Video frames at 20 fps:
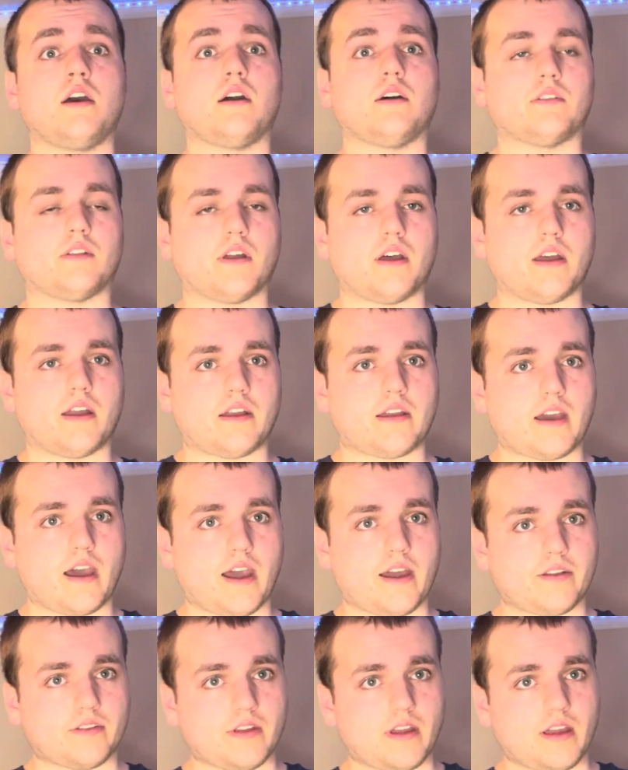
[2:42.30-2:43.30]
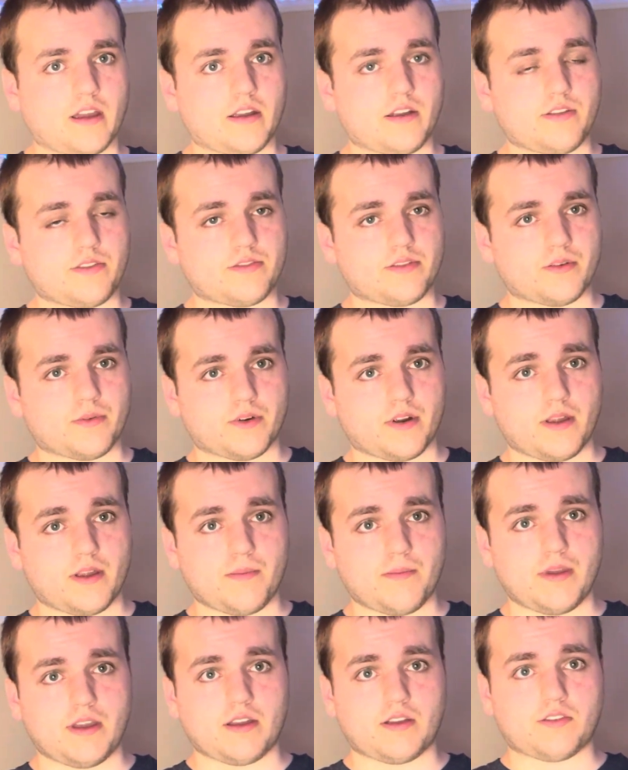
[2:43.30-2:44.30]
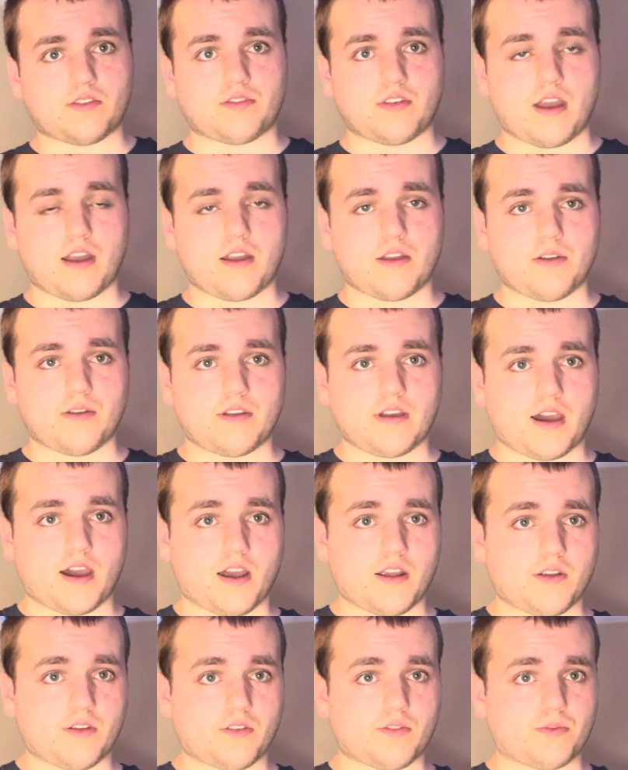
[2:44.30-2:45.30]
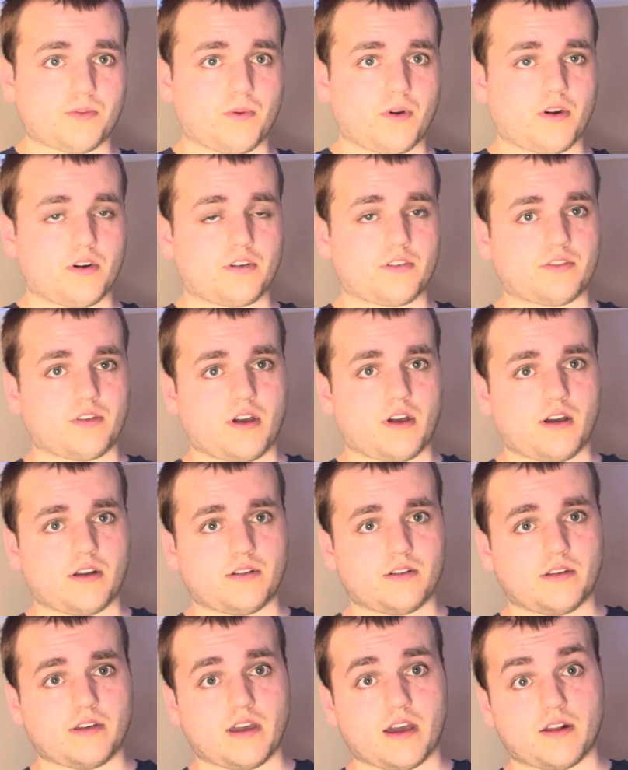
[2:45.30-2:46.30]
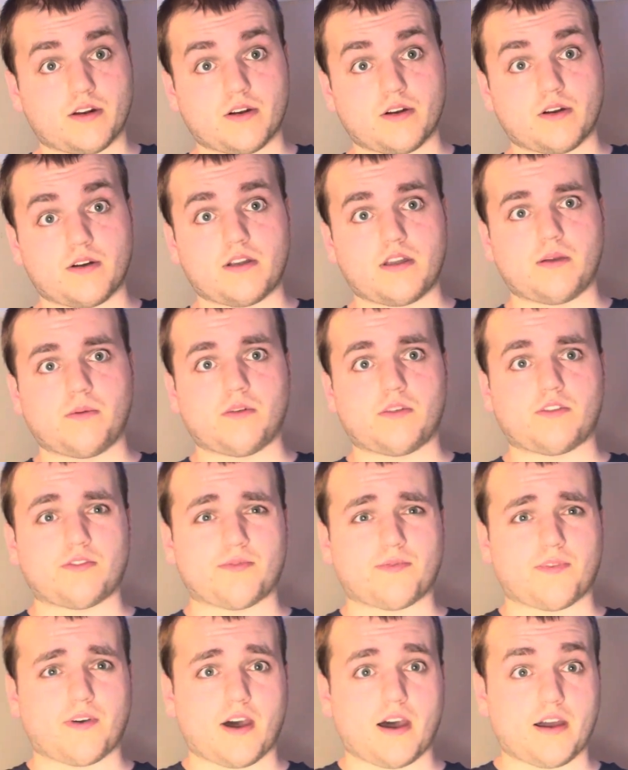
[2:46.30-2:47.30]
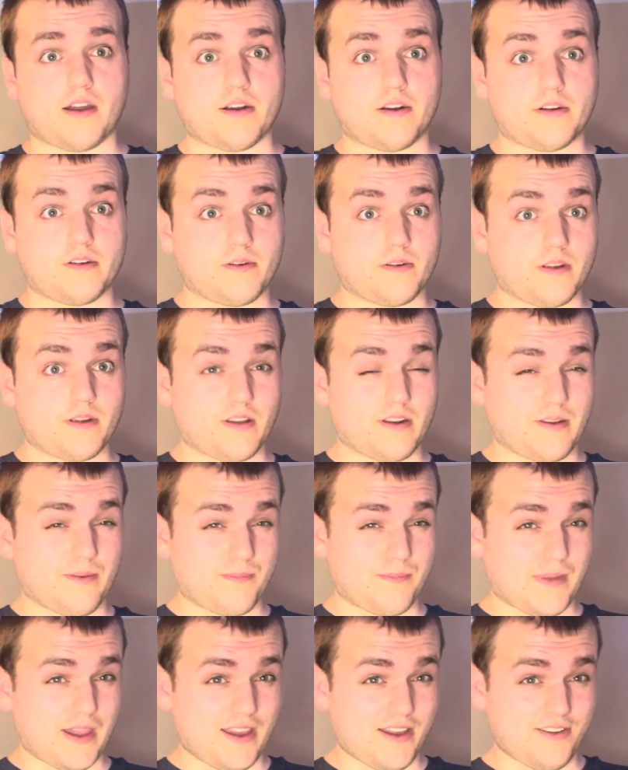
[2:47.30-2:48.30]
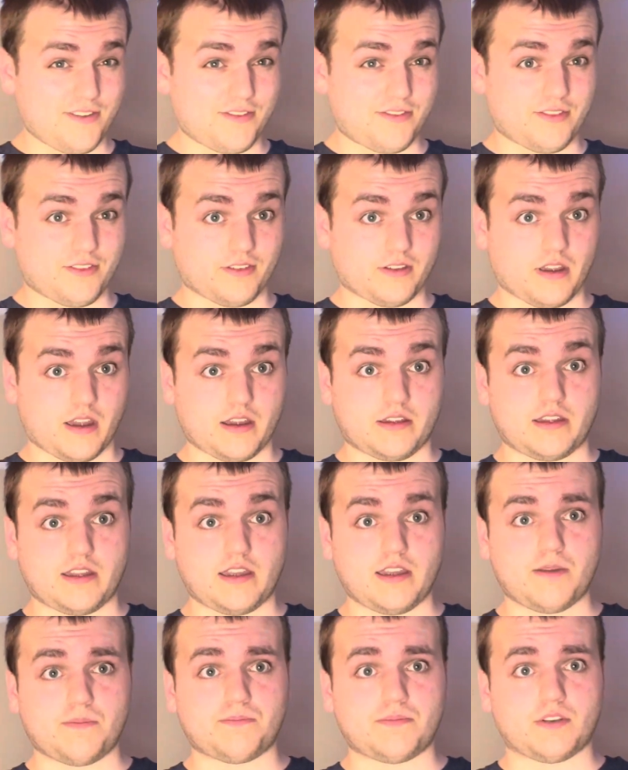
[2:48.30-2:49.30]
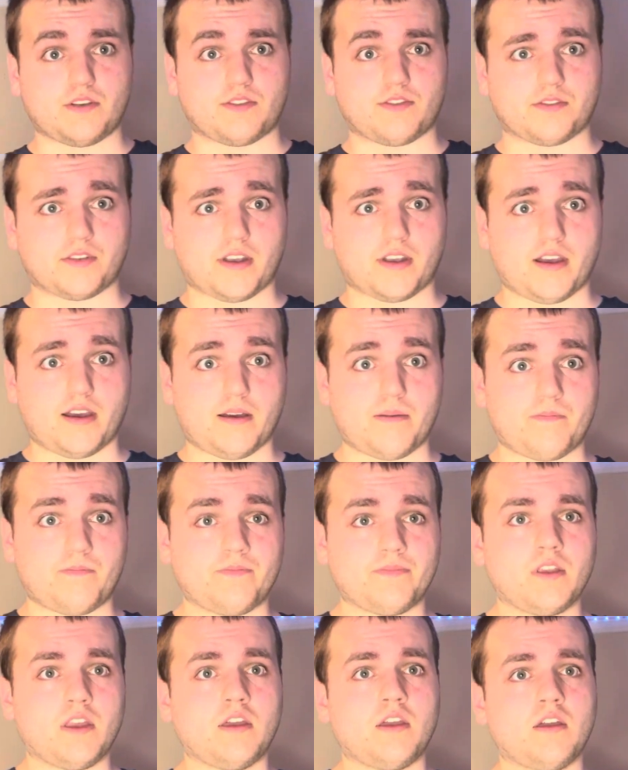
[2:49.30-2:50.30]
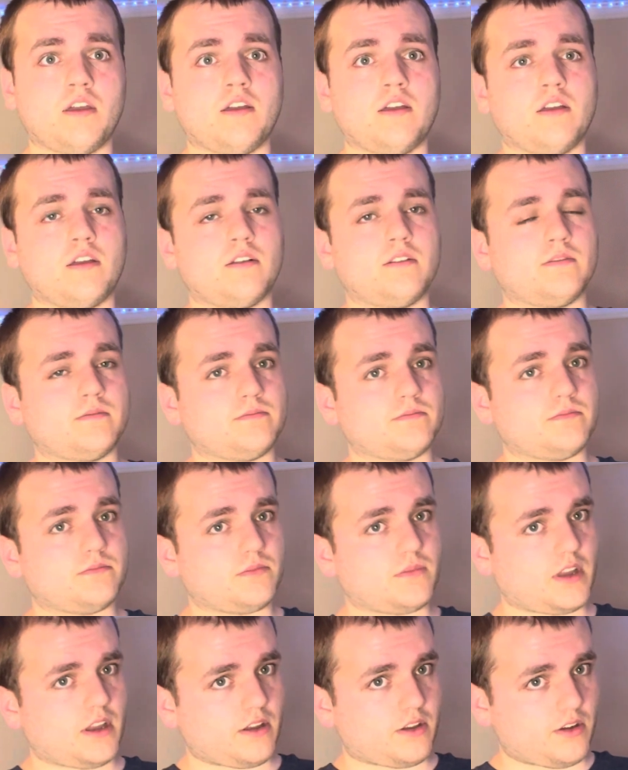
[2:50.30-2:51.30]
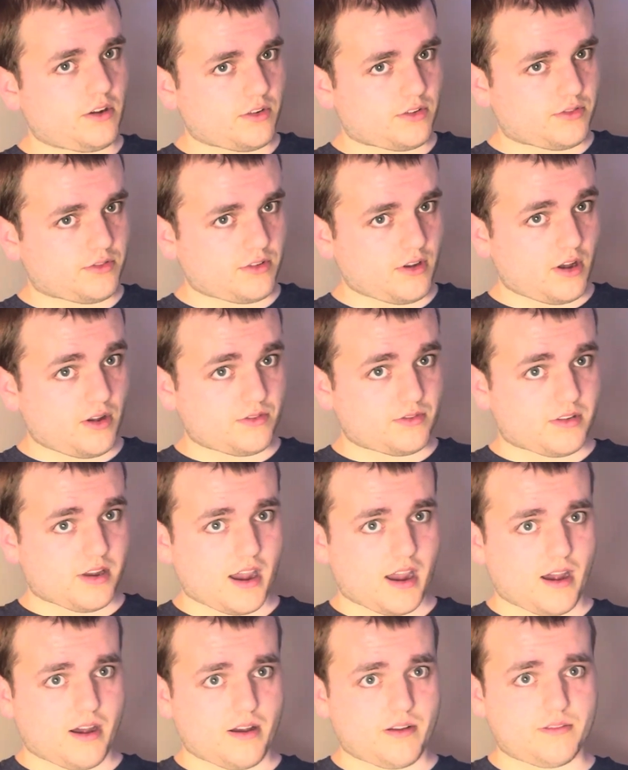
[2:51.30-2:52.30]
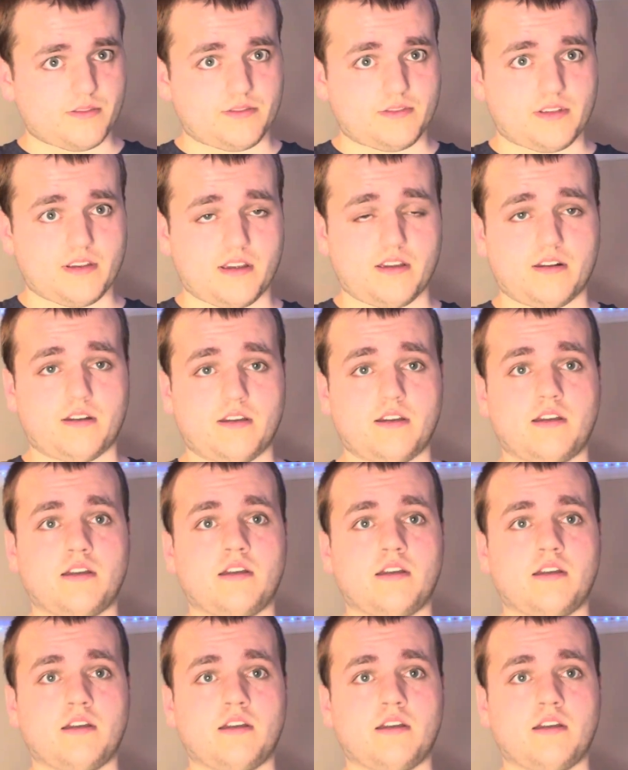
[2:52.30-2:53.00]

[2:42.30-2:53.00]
Like, I likes the remix that you guys worked on together. It was fire and amazing. Like, keep this up like you're so talented.